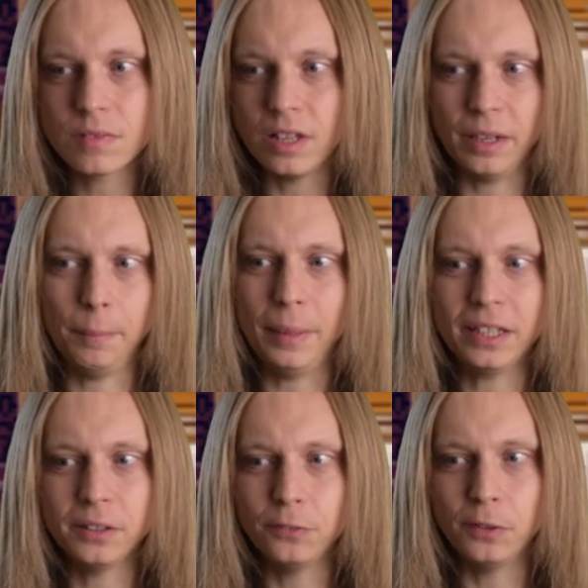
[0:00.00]
Like
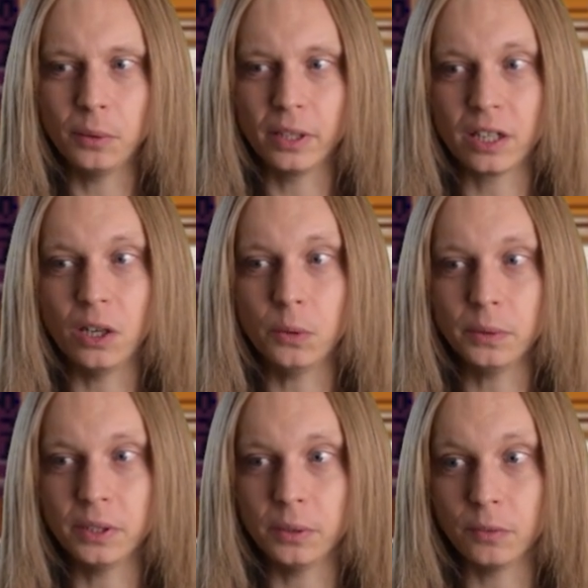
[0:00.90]
make you feel like, oh,
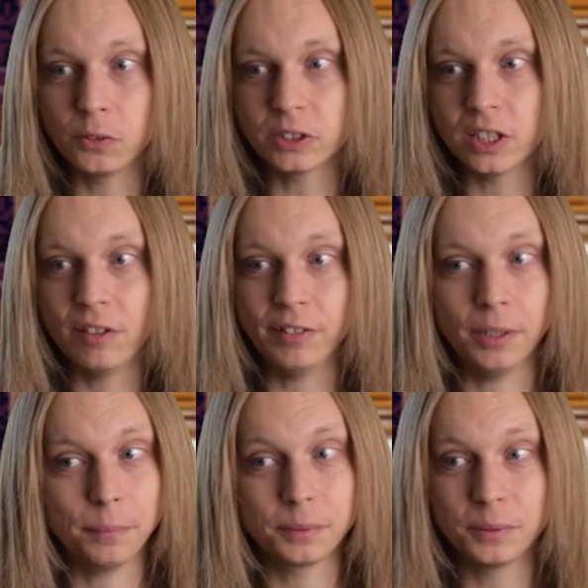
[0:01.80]
you know, I've got to hurry
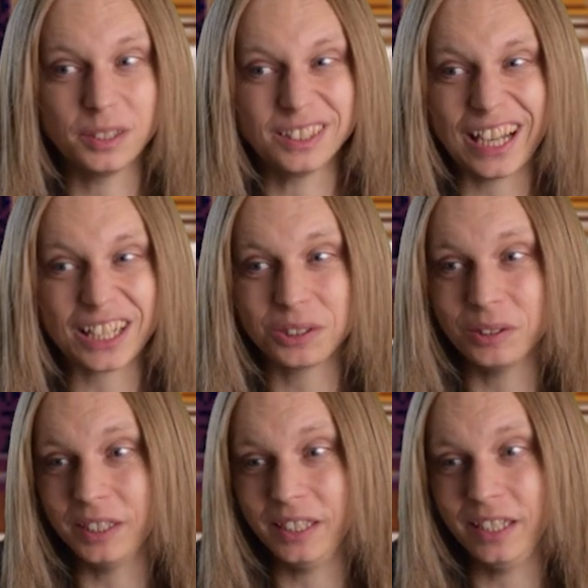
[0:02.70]
up. Because
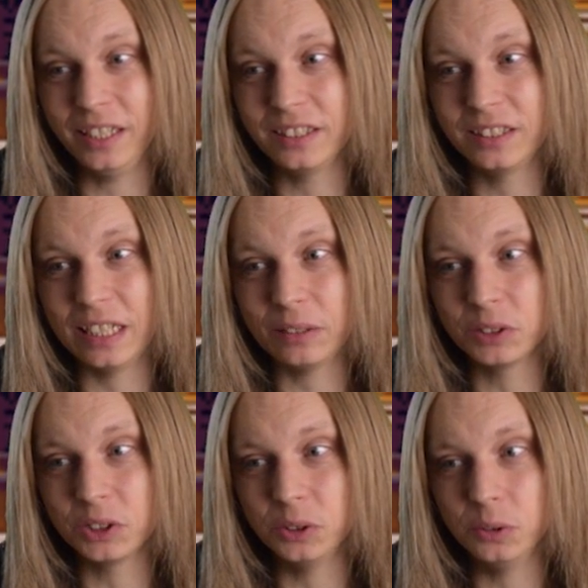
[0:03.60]
actually, it's down
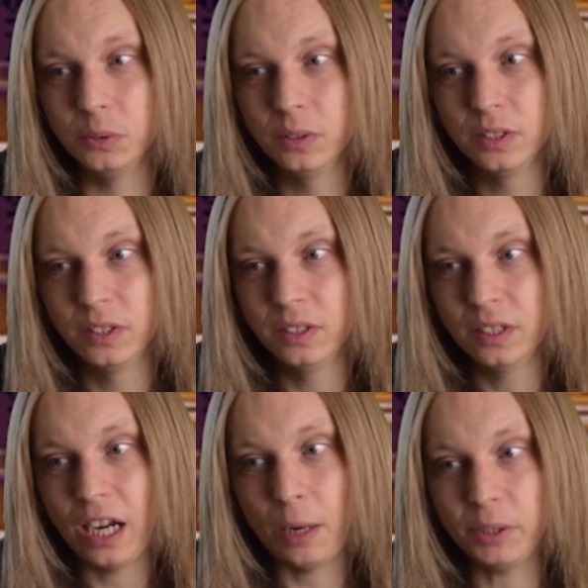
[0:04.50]
to
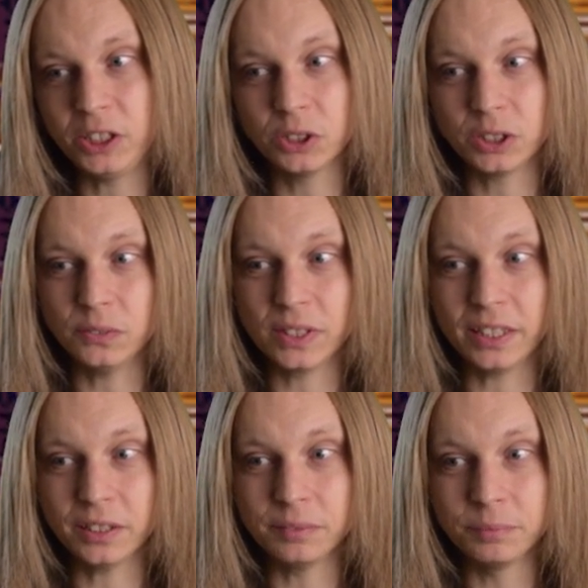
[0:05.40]
how many shots you've
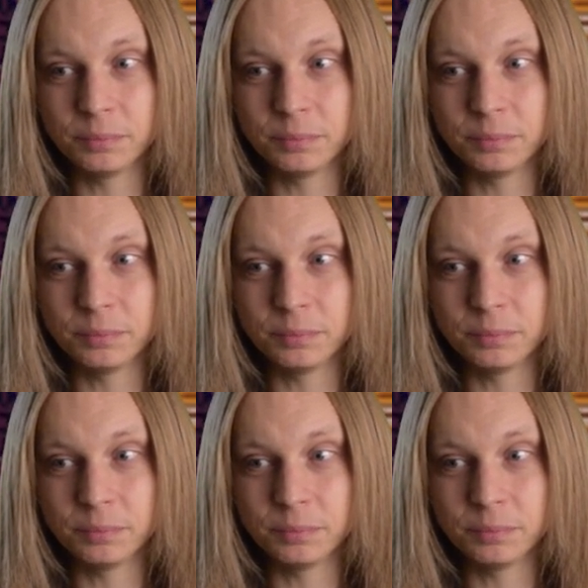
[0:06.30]
taken.